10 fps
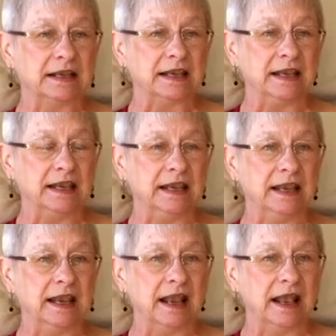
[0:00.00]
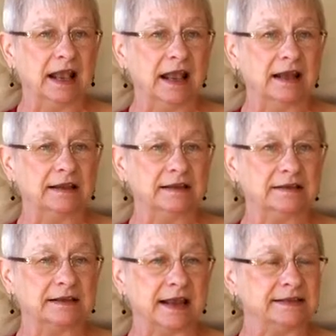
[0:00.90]
He
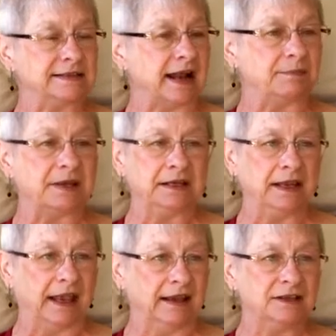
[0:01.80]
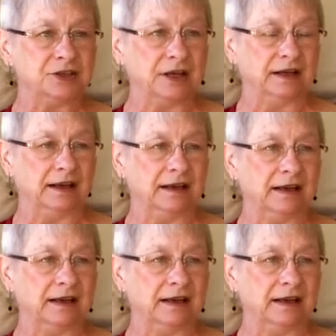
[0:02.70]
had stopped engaging